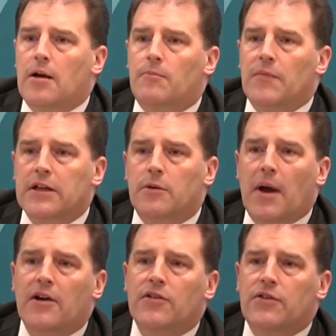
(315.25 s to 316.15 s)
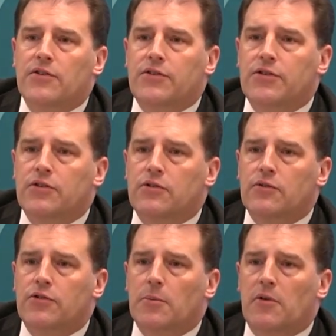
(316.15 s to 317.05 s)
In comparison to
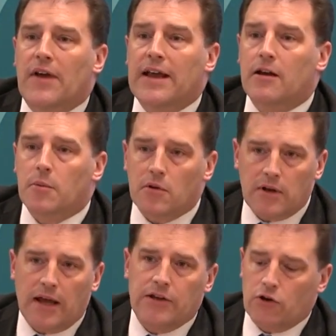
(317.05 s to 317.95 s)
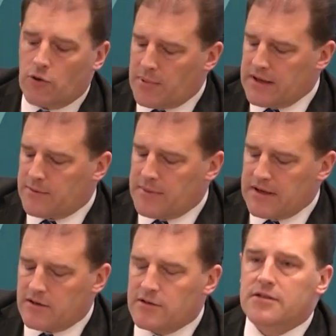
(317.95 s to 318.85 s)
some available European
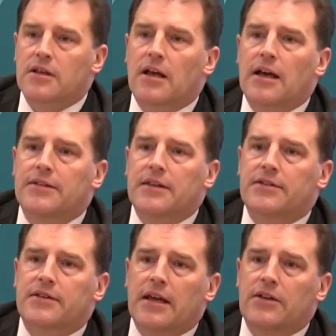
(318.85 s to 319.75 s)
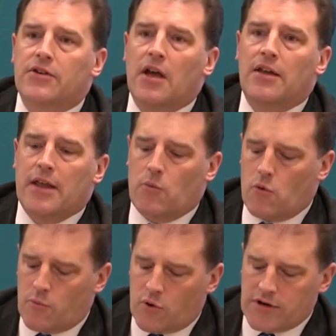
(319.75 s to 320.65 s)
peers at this stage, that
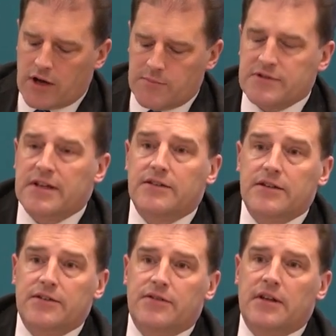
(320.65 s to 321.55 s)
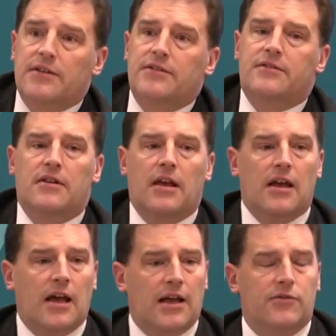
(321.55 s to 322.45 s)
1.9% is,
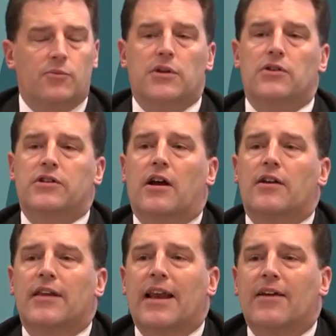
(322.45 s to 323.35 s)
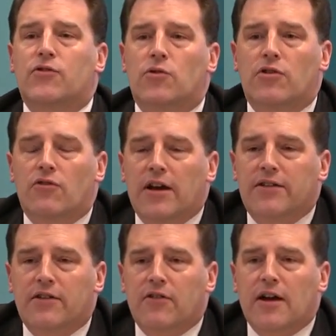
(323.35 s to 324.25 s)
as we usually are, in the left or the right of
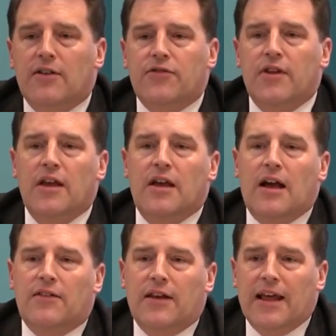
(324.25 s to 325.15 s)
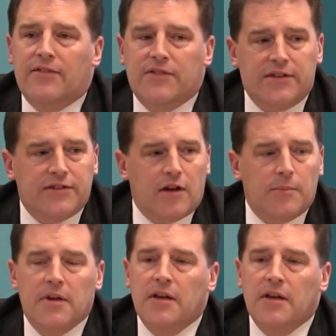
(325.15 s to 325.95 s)
the graphs, on the left this time,